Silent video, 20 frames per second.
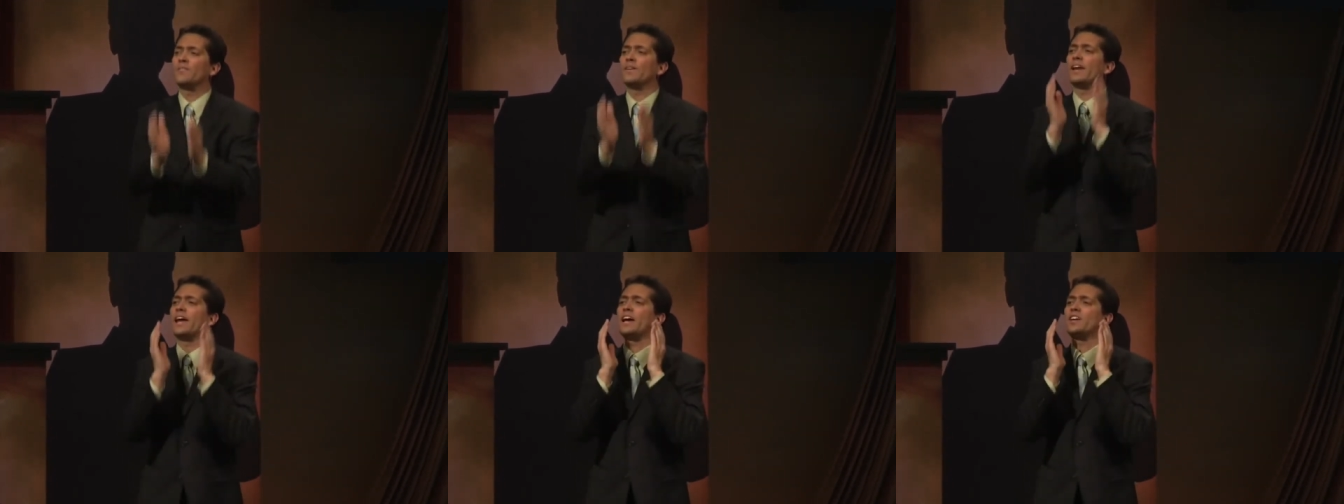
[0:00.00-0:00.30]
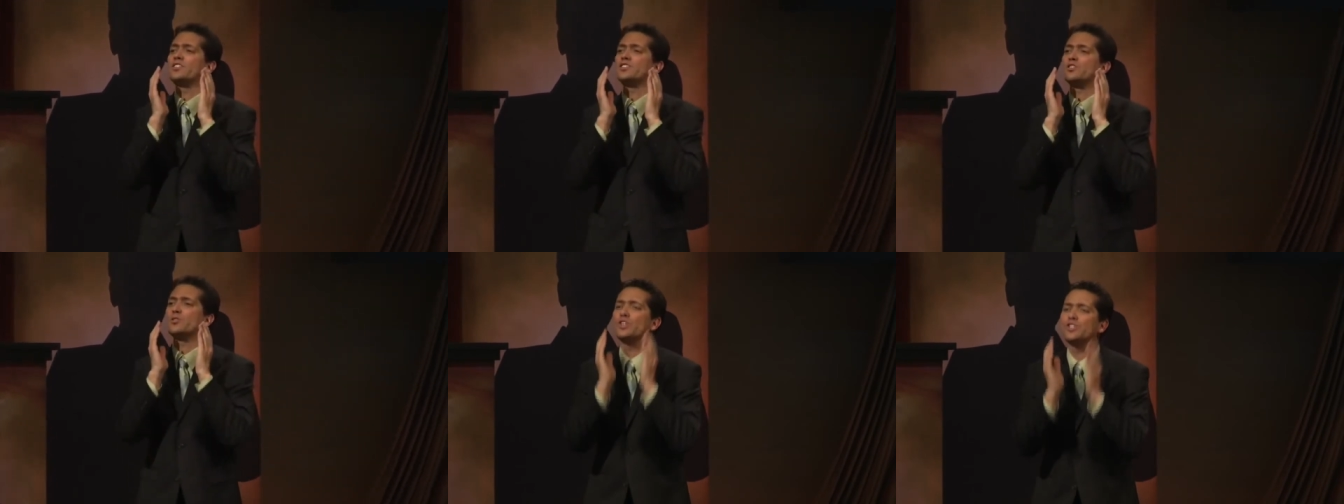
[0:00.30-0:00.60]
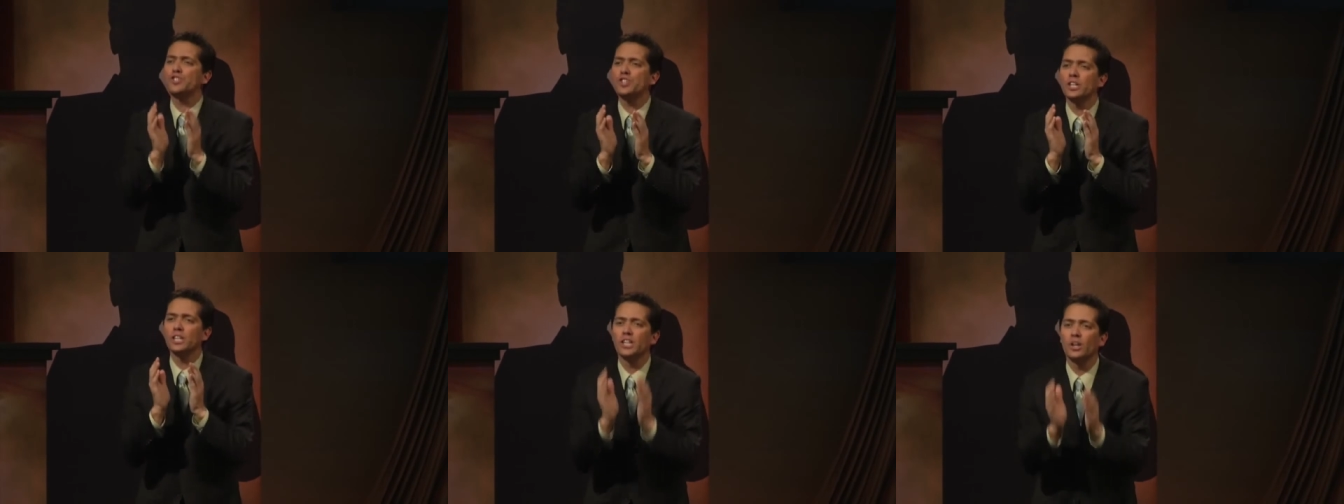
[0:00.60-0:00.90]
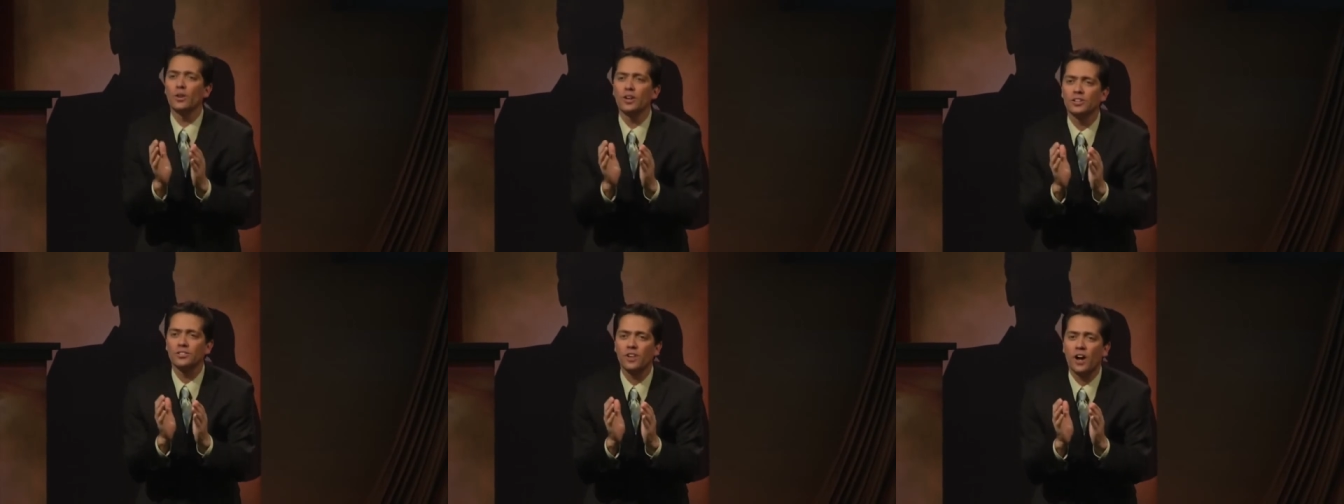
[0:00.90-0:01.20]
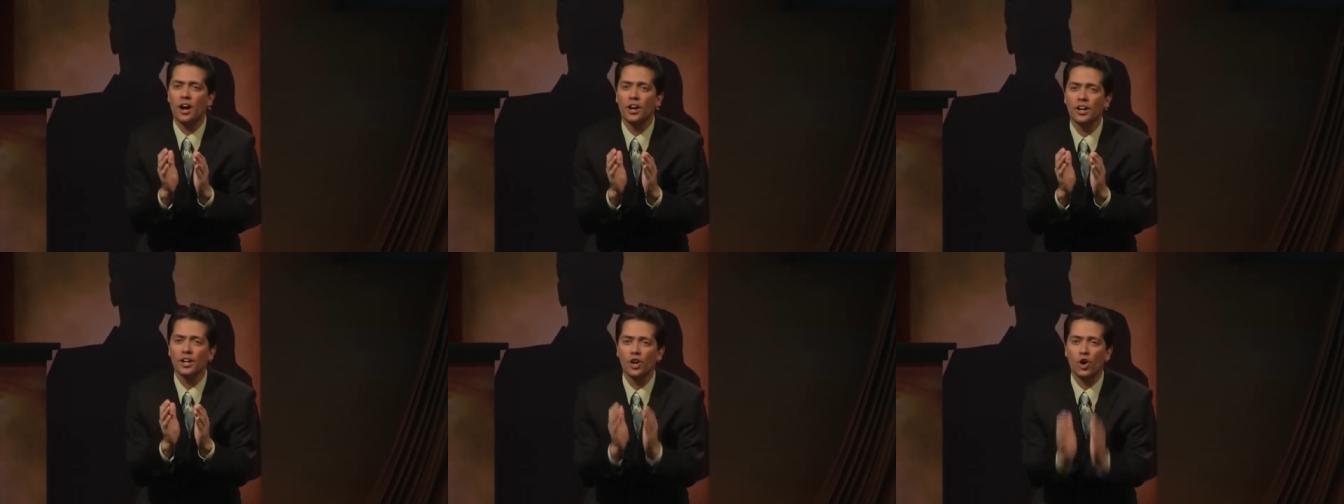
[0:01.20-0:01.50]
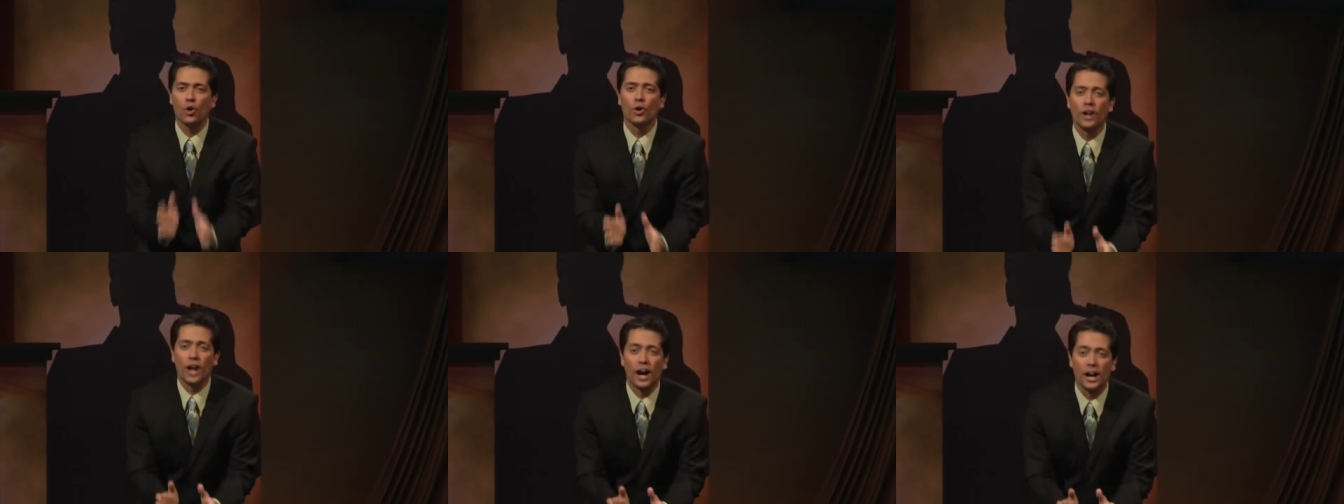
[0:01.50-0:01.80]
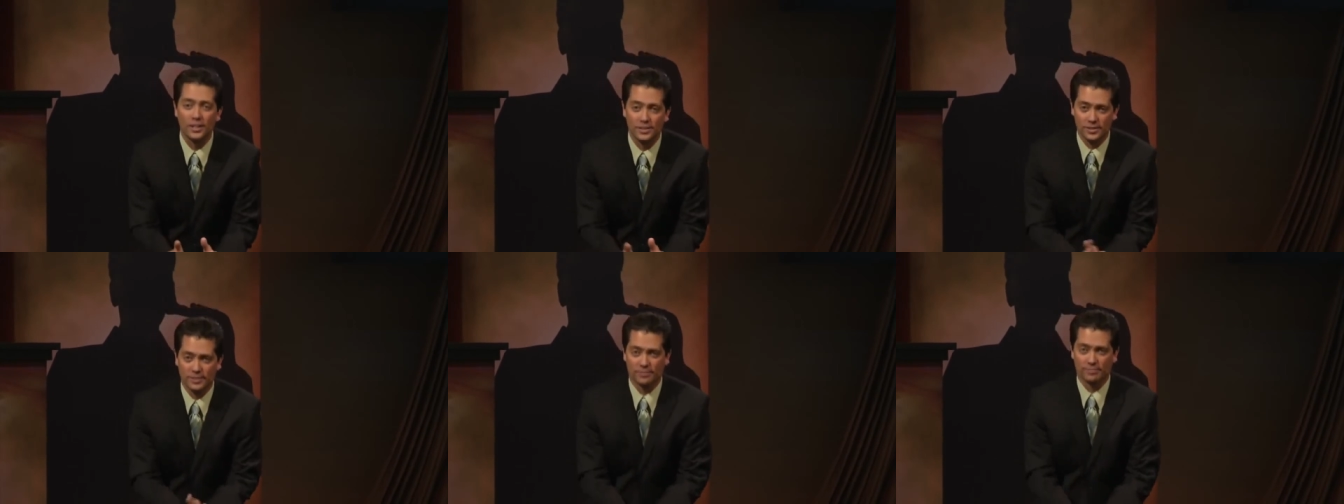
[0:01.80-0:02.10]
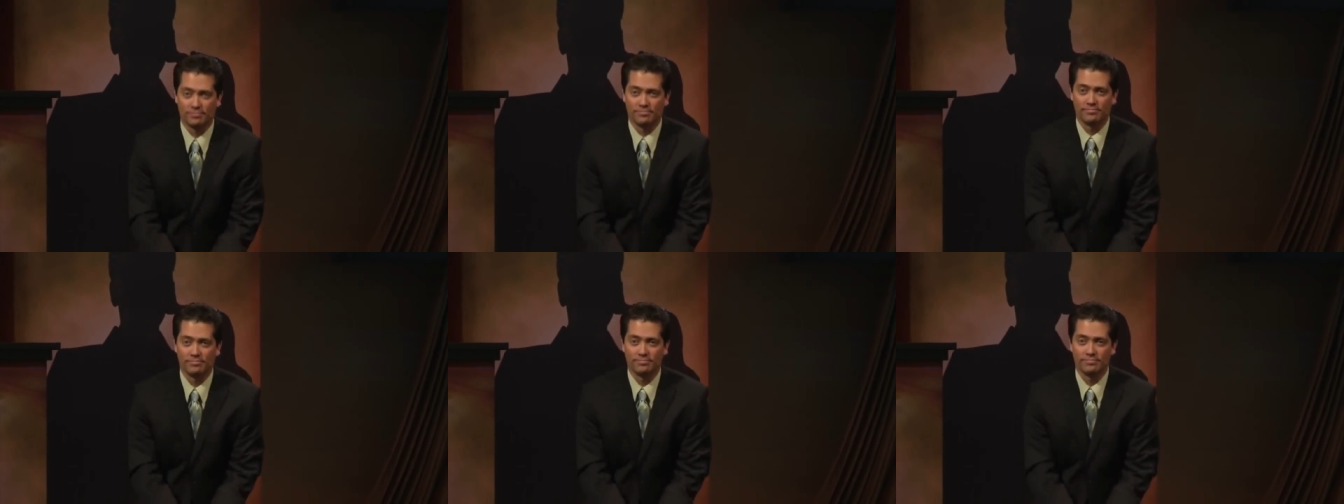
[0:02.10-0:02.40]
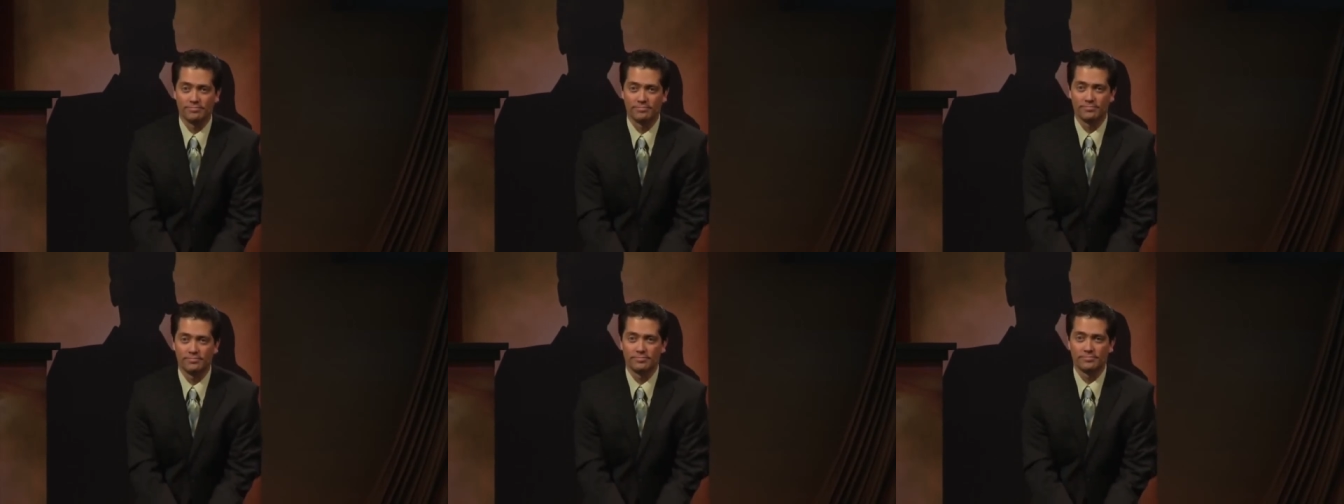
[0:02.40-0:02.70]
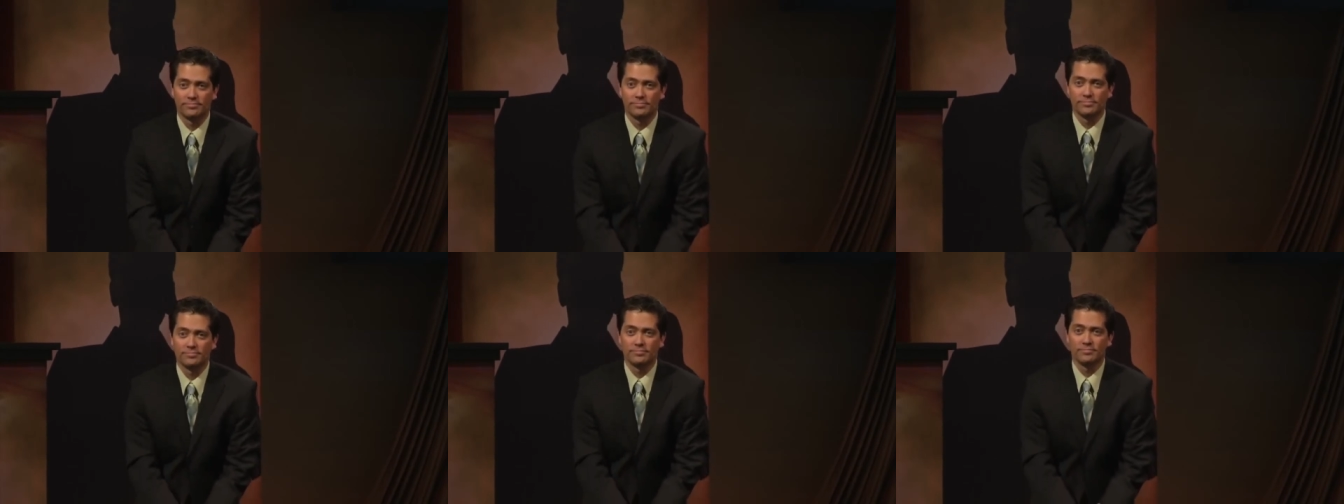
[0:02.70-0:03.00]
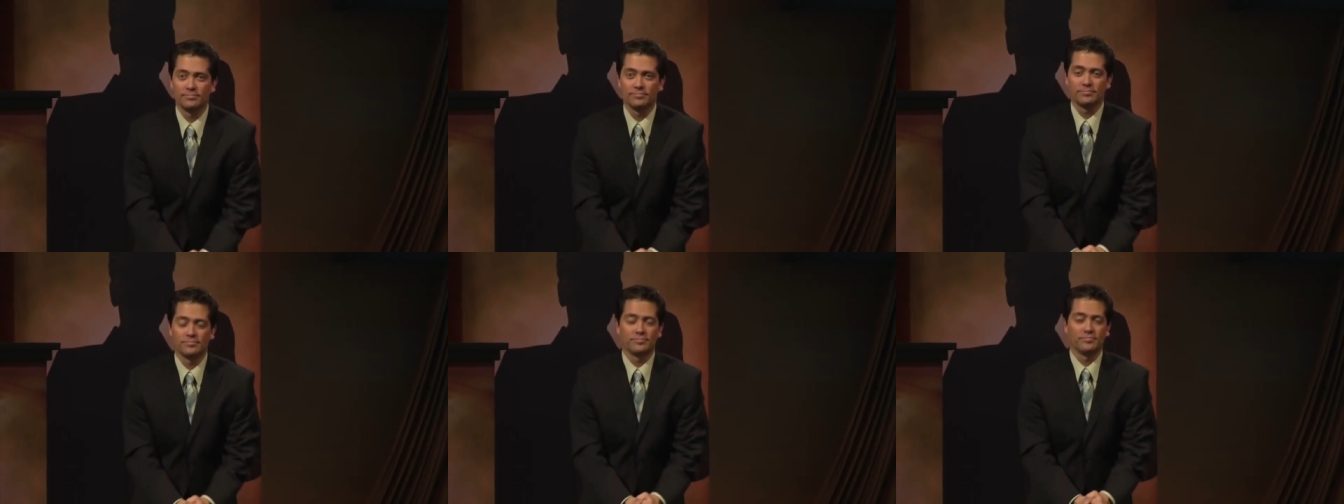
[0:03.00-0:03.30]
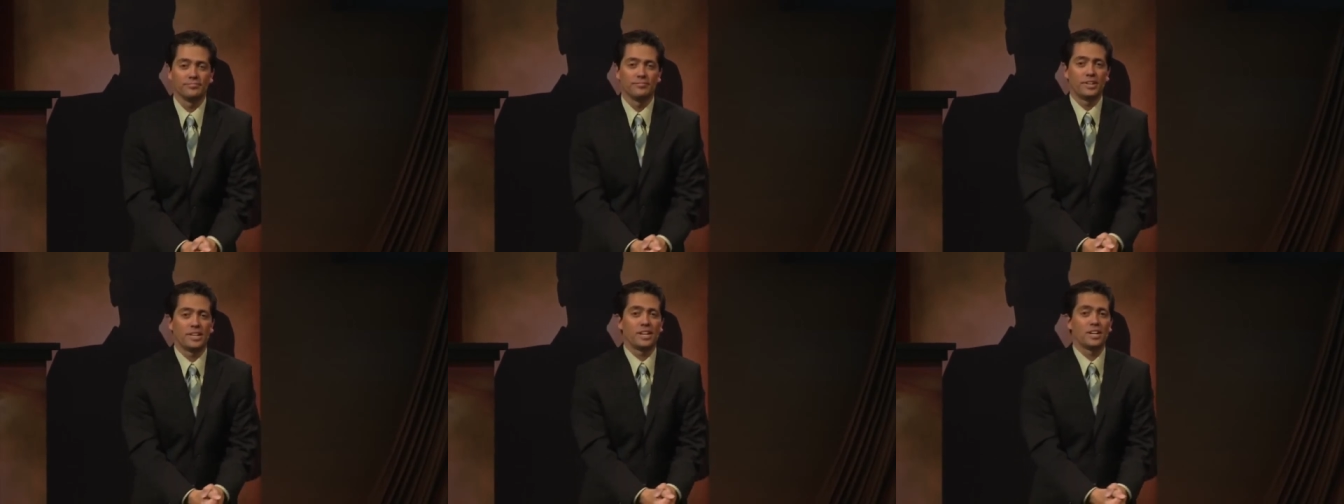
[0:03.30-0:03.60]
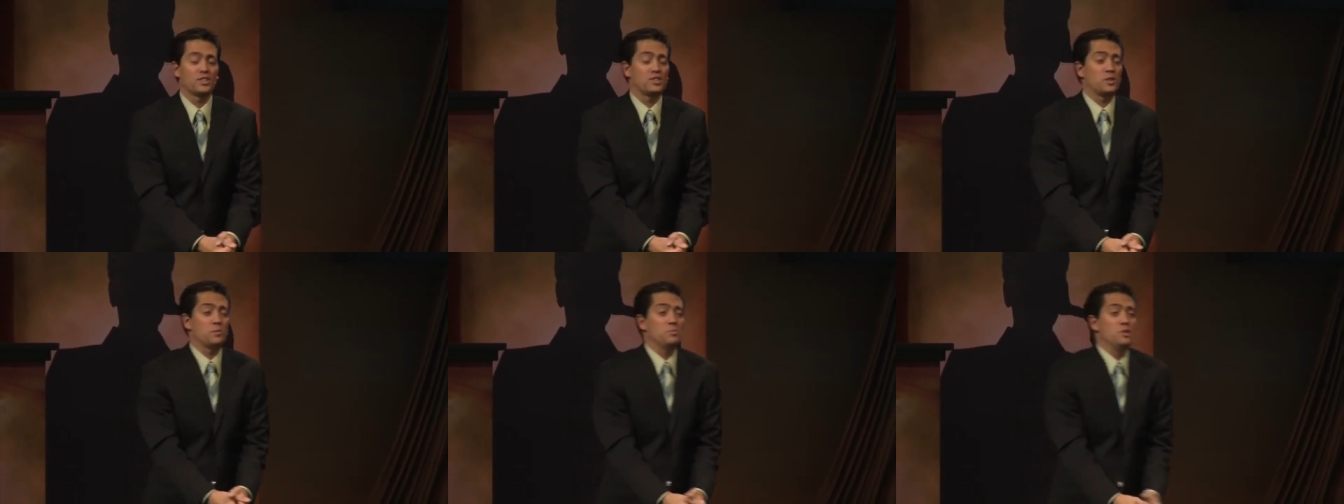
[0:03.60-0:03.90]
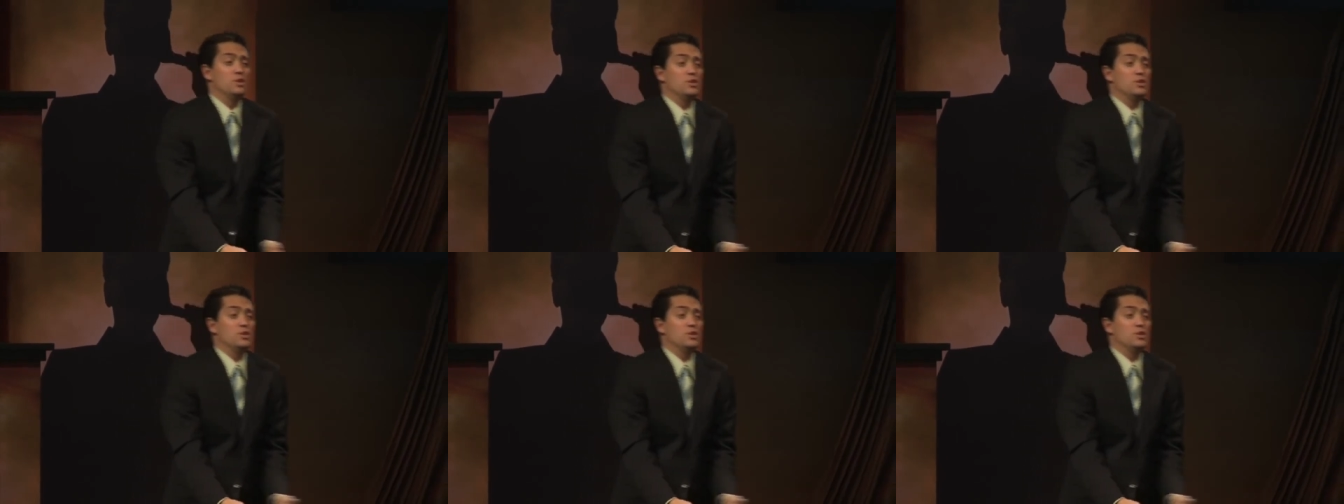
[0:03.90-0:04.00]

if it has Christian lyrics on it or not. Because the